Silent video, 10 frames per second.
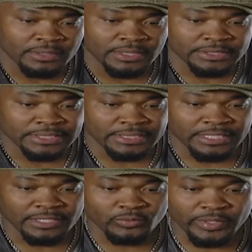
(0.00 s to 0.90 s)
it's a
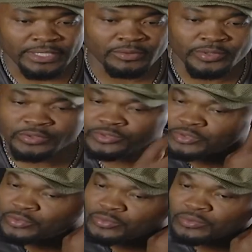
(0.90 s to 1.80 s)
thing where we used
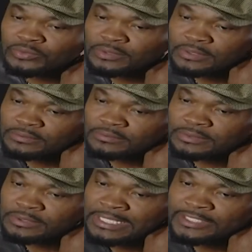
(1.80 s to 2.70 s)
to do,
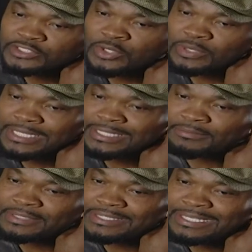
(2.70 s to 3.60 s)
like
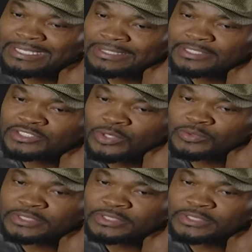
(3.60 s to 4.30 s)
in the 80s, sound